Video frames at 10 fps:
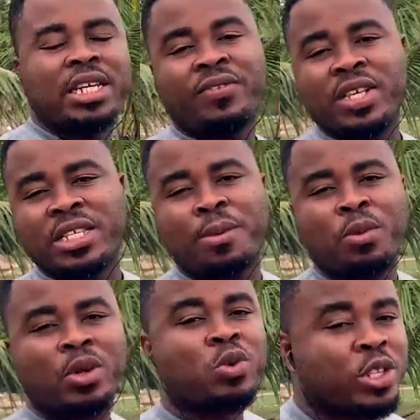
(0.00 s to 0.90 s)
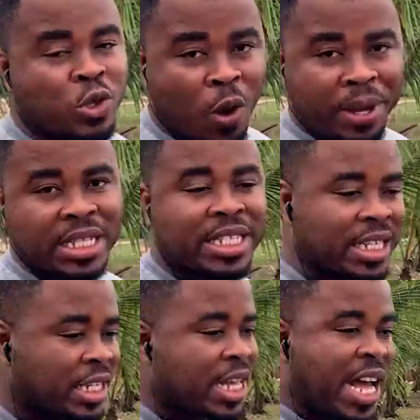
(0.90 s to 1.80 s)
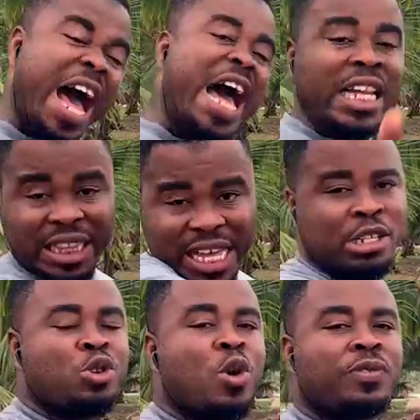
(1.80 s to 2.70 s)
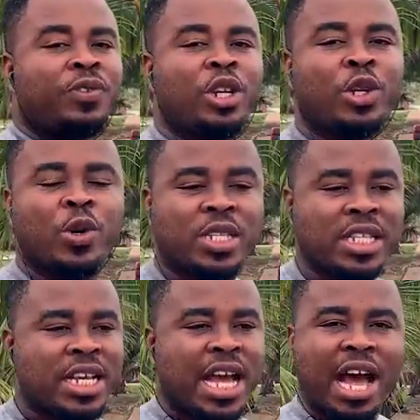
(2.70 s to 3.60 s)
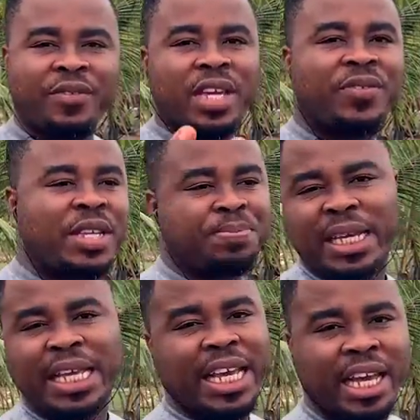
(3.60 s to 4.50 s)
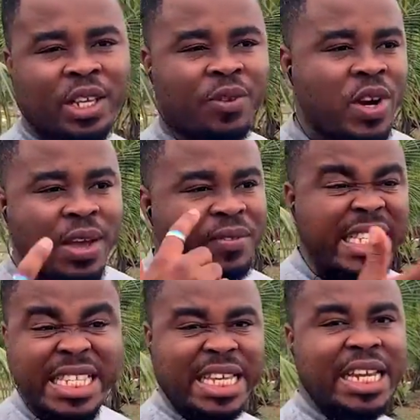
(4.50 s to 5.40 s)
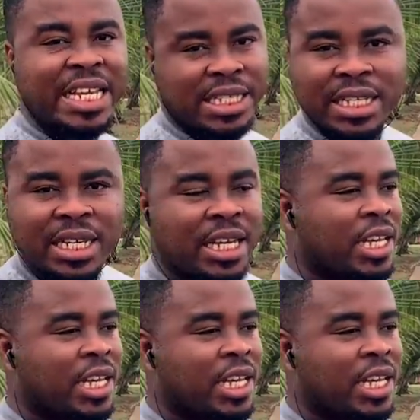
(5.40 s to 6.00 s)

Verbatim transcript: Even someone who is commenting and that those videos haven't even been here. You've not even seen it.